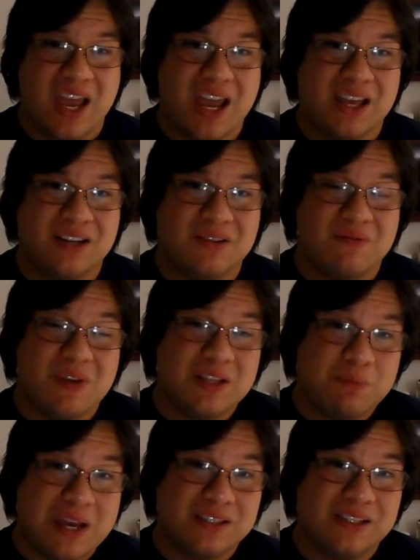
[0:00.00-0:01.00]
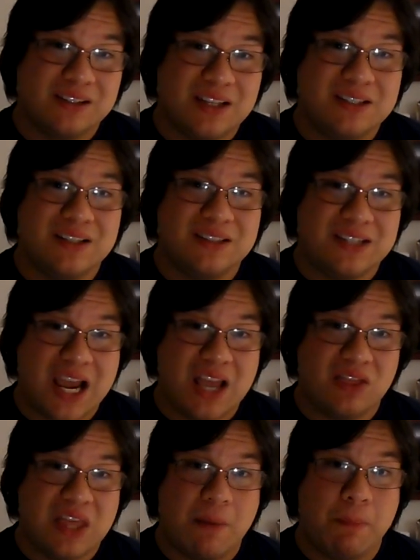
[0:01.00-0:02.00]
And it's basically to
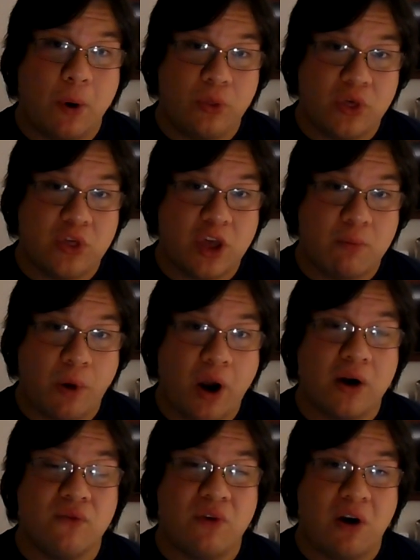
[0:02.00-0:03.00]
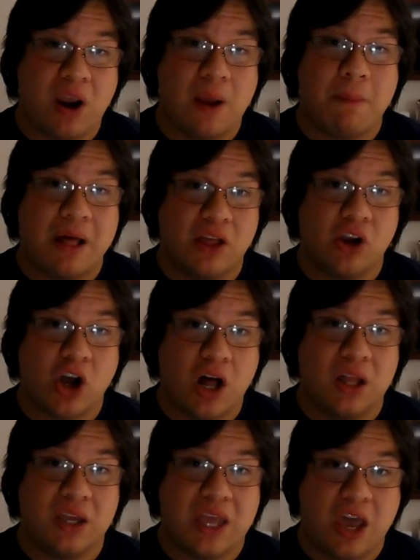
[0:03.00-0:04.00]
state that both of them are very
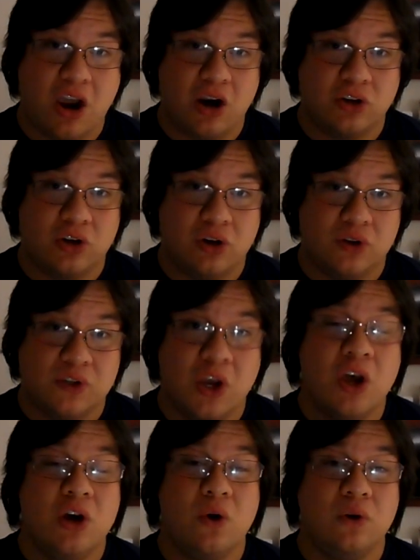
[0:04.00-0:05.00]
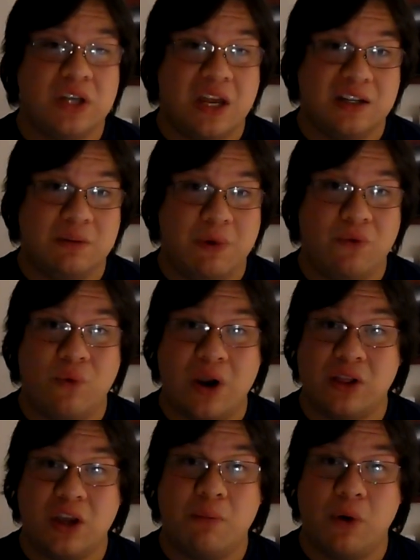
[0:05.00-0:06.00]
melancholic characters who tend to be
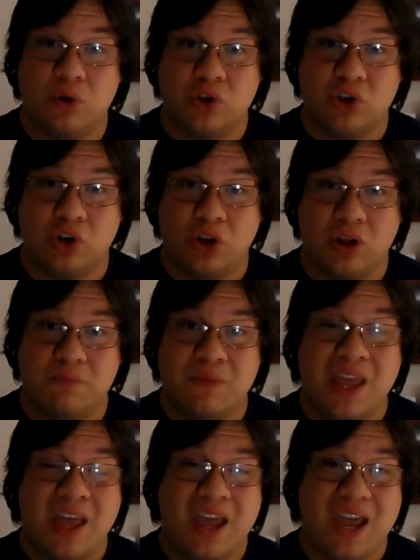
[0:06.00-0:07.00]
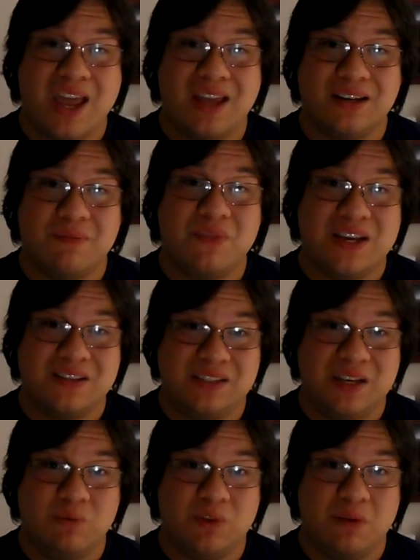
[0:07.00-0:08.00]
really emotional, and they
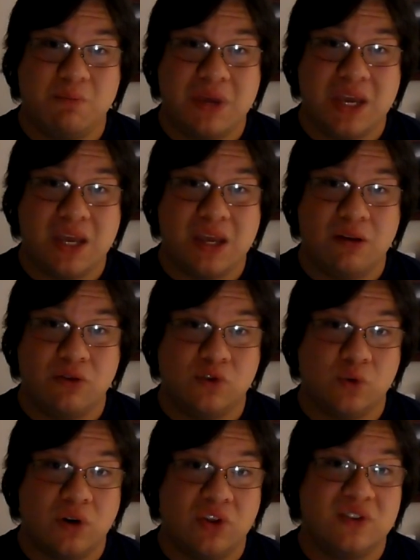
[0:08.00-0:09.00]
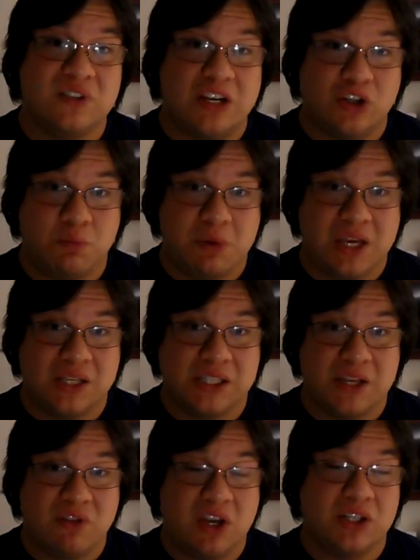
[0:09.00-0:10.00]
seem to be sort of the
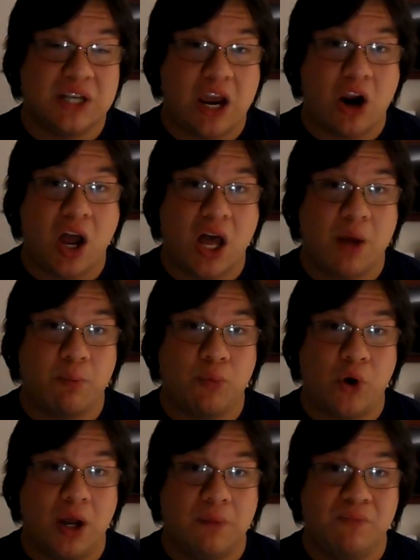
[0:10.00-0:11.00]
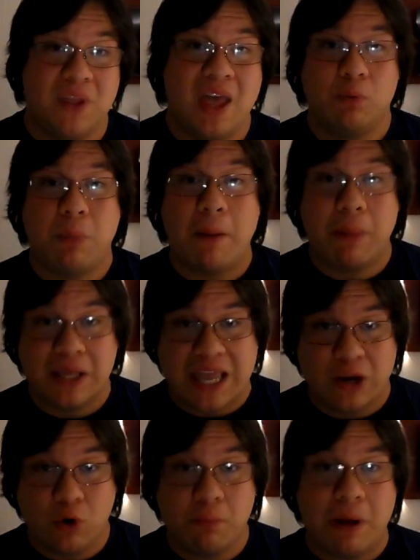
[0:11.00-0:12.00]
centerpiece of the entire opera. And with
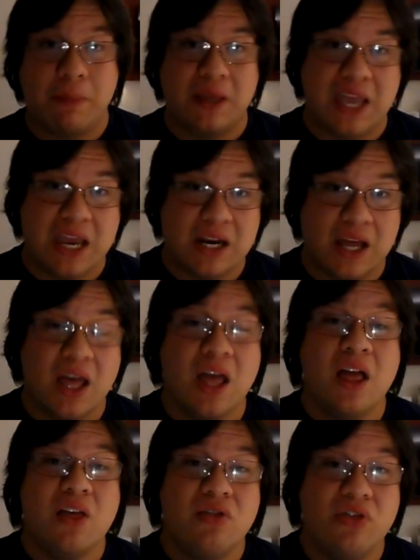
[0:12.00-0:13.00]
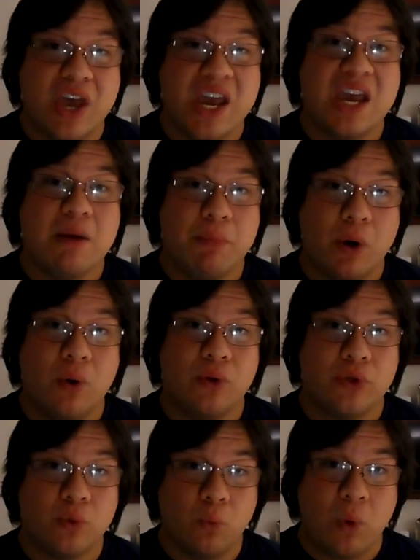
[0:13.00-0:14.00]
Papageno and Papagena, they
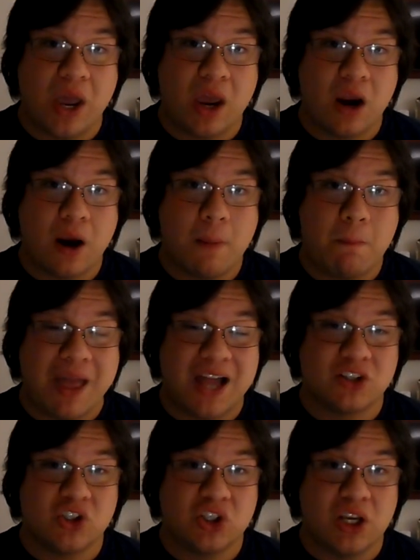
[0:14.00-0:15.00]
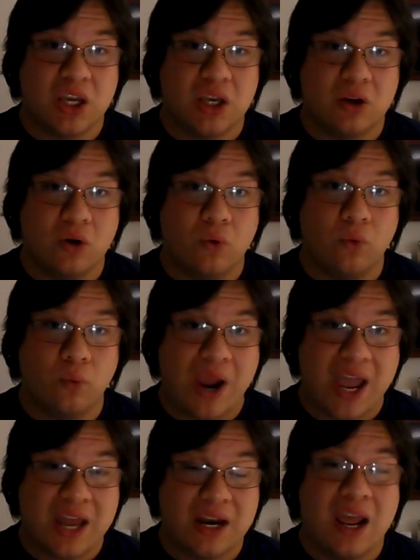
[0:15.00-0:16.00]
both wear matching
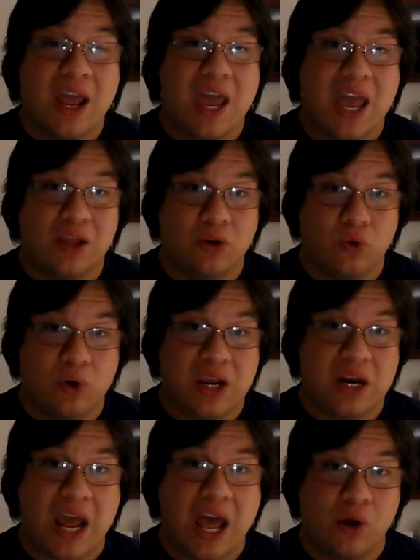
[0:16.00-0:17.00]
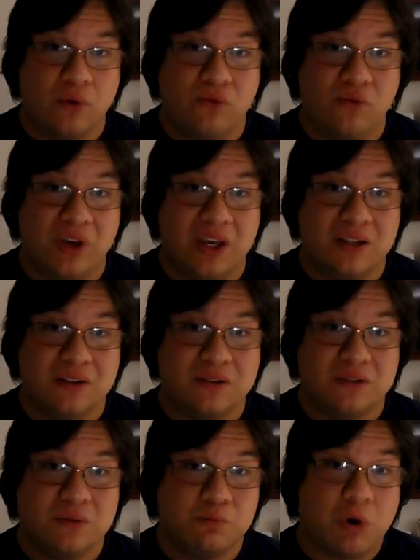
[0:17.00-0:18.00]
red and green
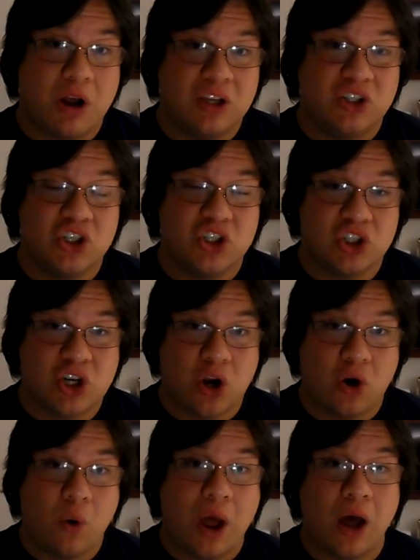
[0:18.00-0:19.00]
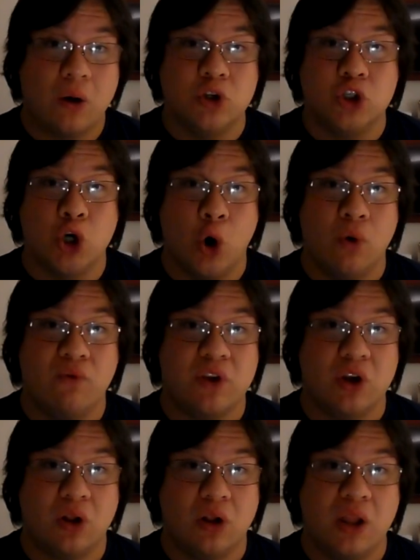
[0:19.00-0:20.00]
outfits, probably to show how
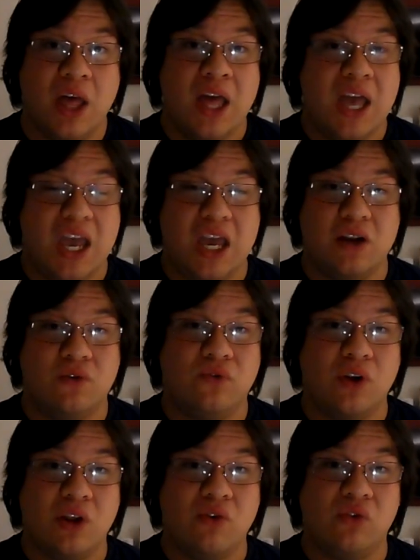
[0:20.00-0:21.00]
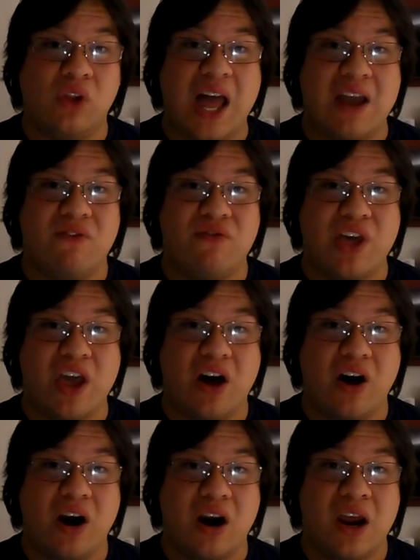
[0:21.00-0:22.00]
jovial and full of life they
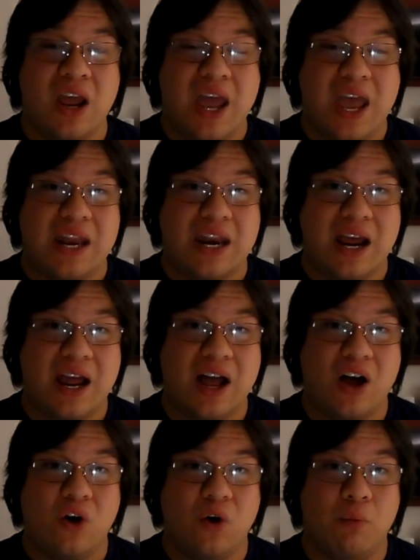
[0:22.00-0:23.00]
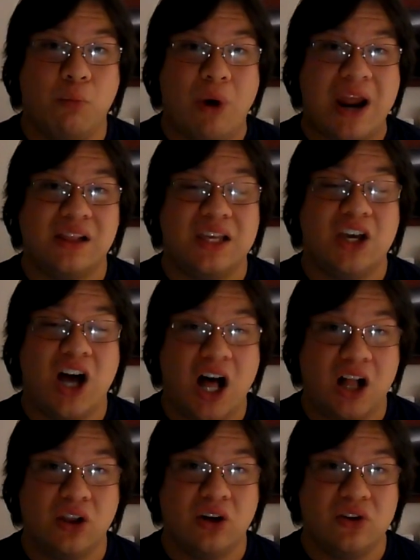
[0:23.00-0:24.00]
are and how brightly
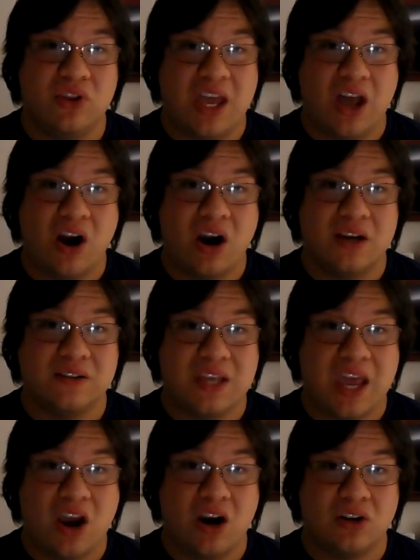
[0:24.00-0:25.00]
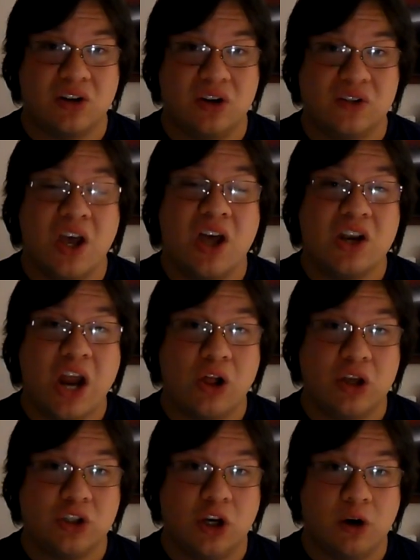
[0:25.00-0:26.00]
colored they are as characters, not
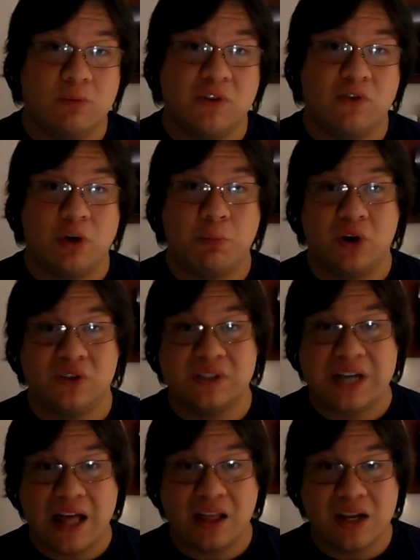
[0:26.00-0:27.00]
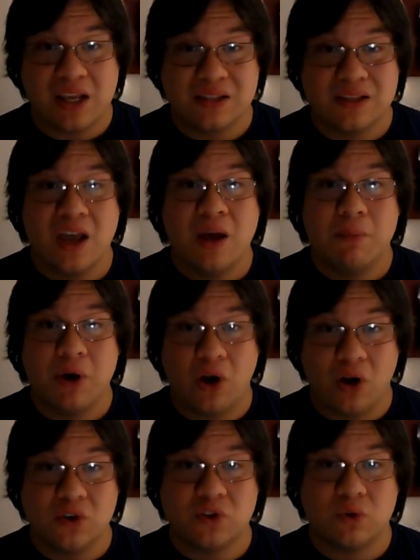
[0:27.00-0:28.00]
only in terms of their personalities,
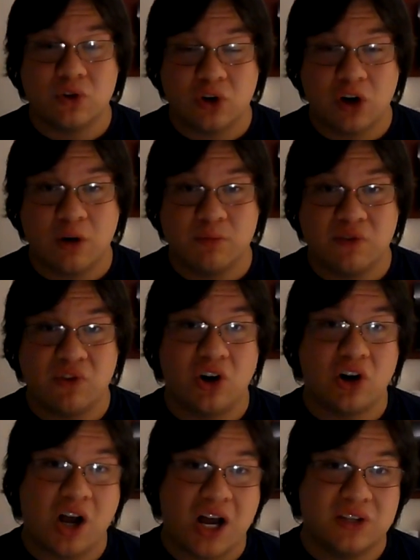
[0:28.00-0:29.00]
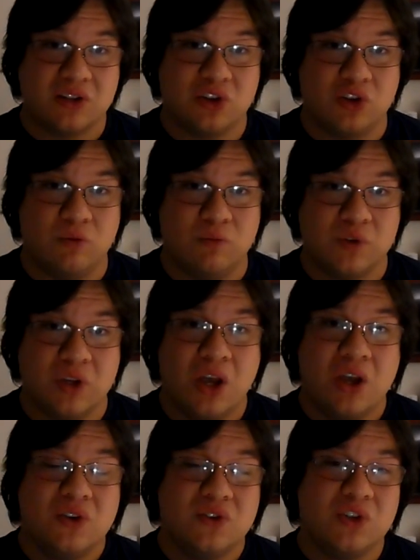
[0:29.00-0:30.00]
but also in terms of their costumes.